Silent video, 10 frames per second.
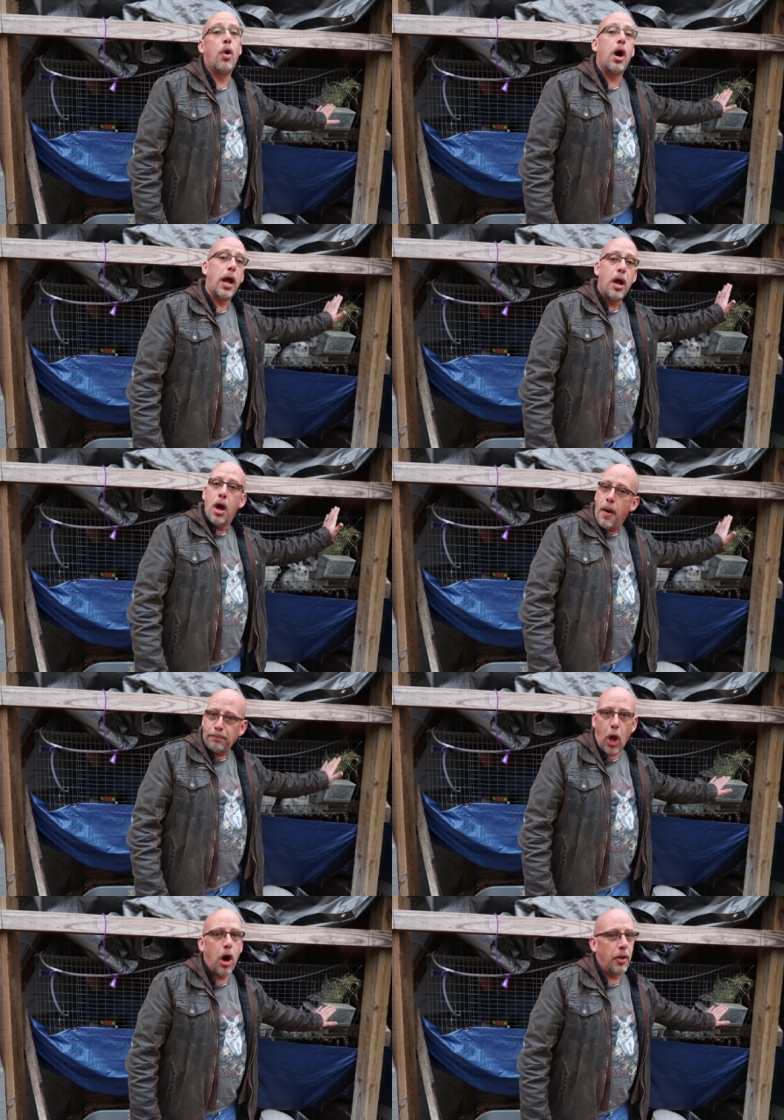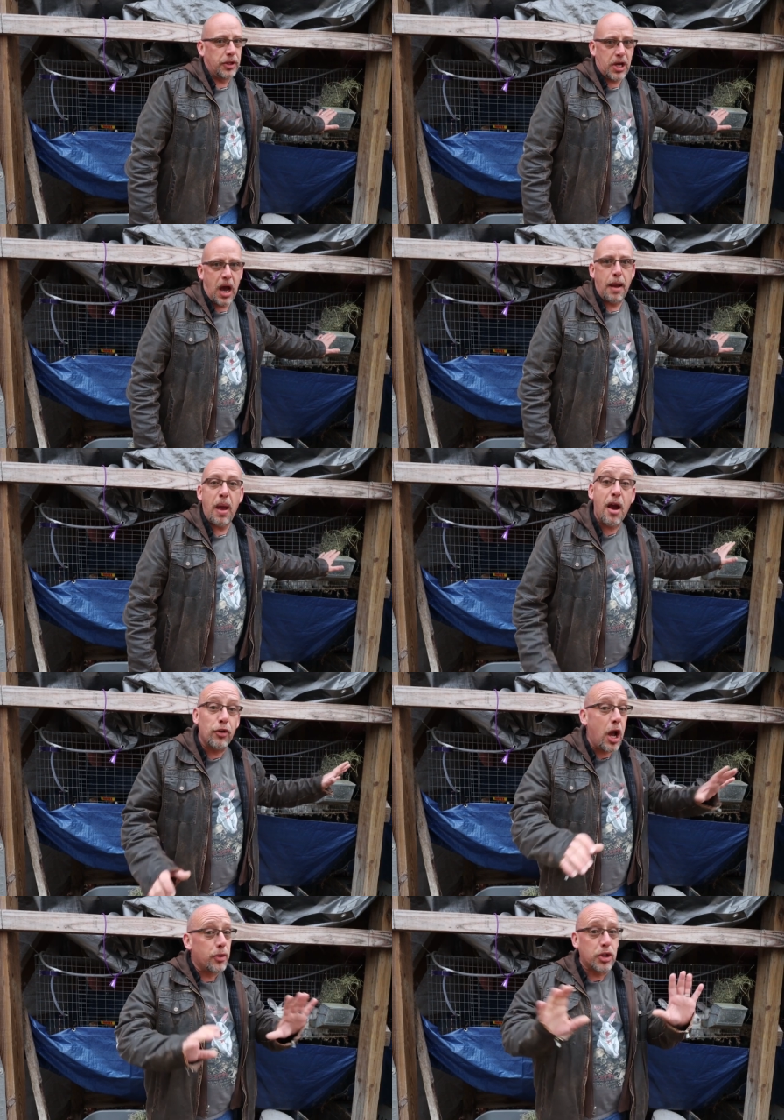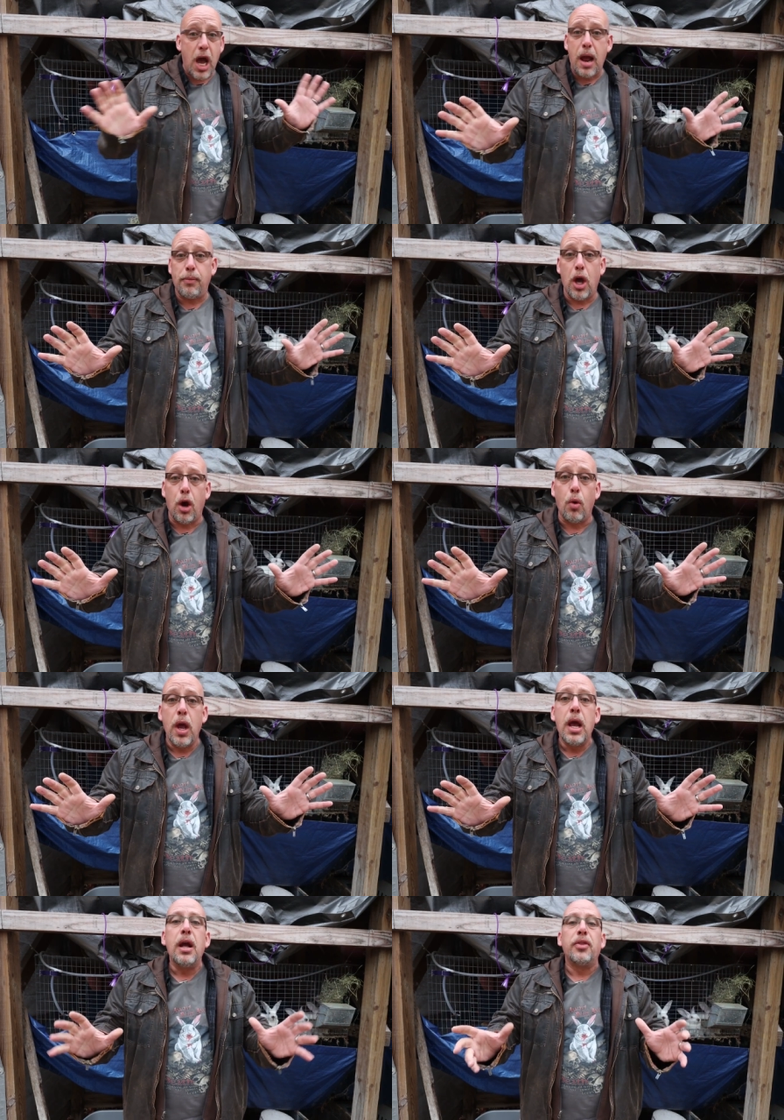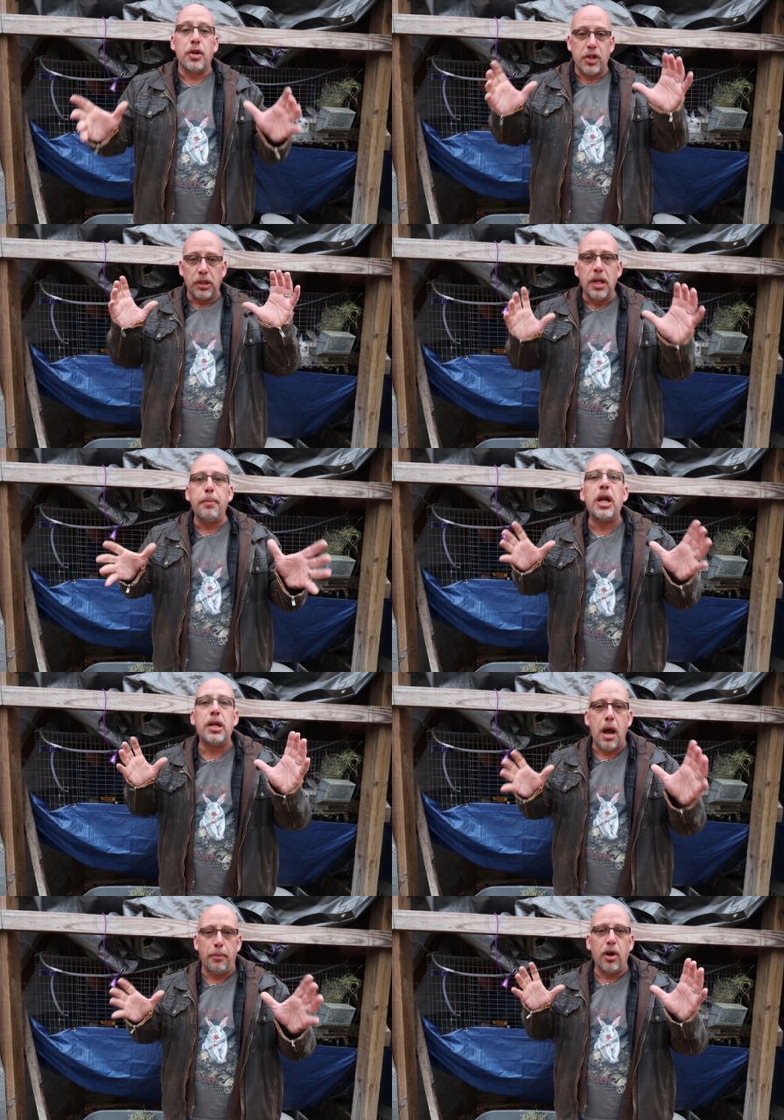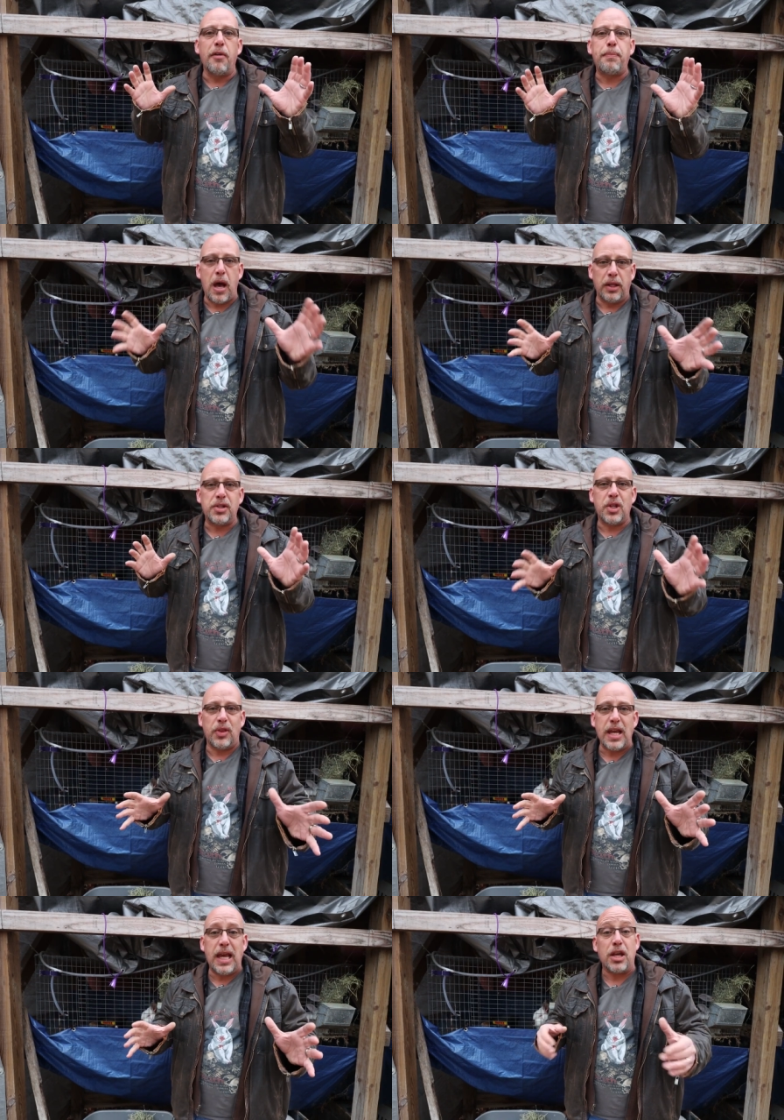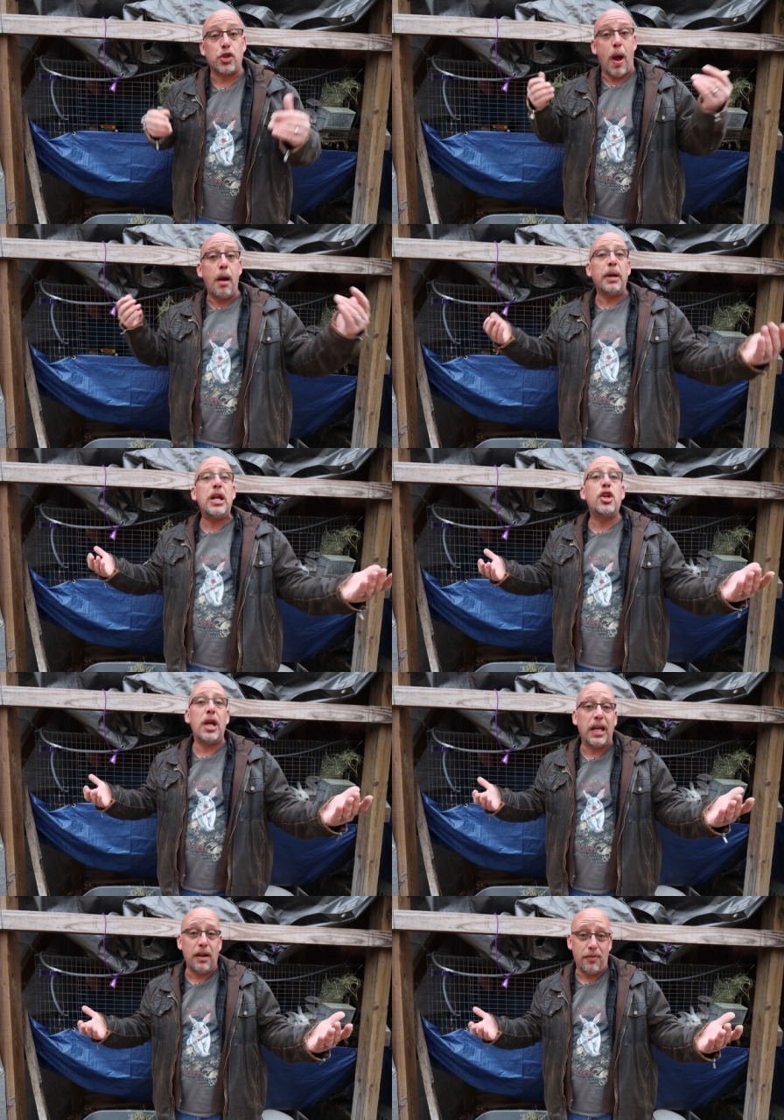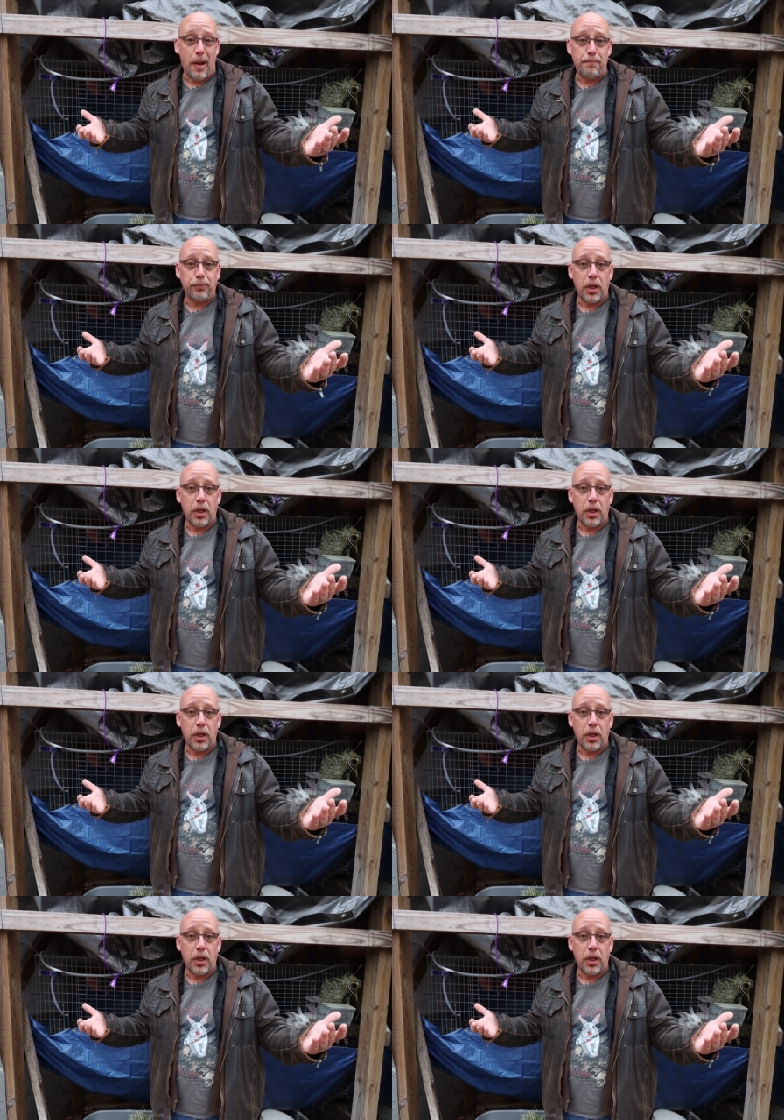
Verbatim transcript: want all the time. Every other time though, there's a limited number of pellets that they get. So how many do you give them?